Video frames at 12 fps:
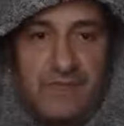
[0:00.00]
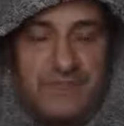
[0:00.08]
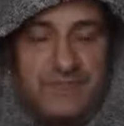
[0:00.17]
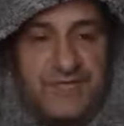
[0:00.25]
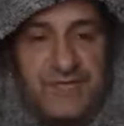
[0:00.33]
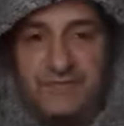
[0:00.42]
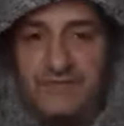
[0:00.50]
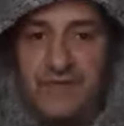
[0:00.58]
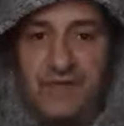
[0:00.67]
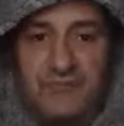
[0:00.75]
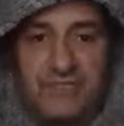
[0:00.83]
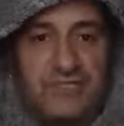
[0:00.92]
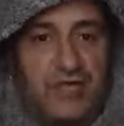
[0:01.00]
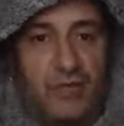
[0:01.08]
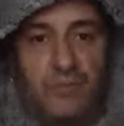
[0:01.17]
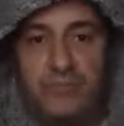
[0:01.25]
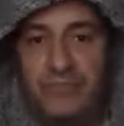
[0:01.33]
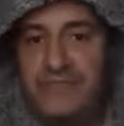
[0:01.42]
The second fight was a
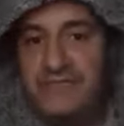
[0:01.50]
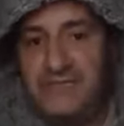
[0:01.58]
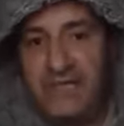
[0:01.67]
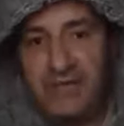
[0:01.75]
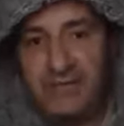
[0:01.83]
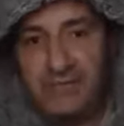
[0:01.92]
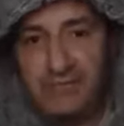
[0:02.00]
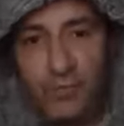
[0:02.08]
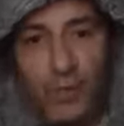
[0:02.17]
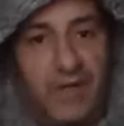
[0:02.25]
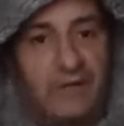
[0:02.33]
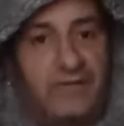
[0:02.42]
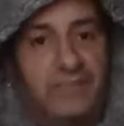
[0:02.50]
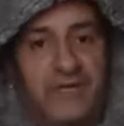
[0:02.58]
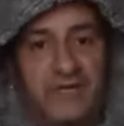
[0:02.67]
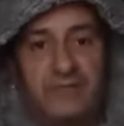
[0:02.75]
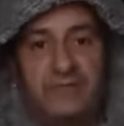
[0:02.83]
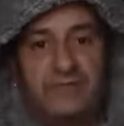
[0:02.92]
total beatdown. Wilder
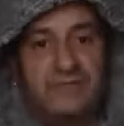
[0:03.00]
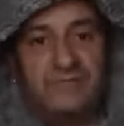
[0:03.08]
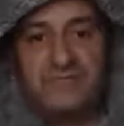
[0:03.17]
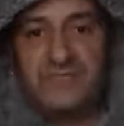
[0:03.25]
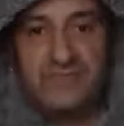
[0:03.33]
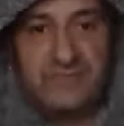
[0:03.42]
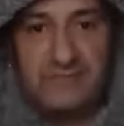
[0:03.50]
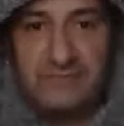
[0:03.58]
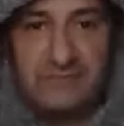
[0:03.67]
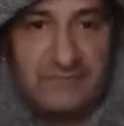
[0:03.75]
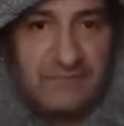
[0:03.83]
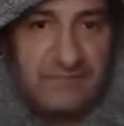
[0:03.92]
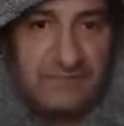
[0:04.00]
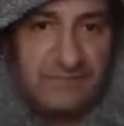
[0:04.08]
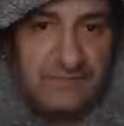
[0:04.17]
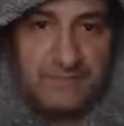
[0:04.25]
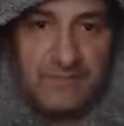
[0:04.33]
made all these absurd, sort of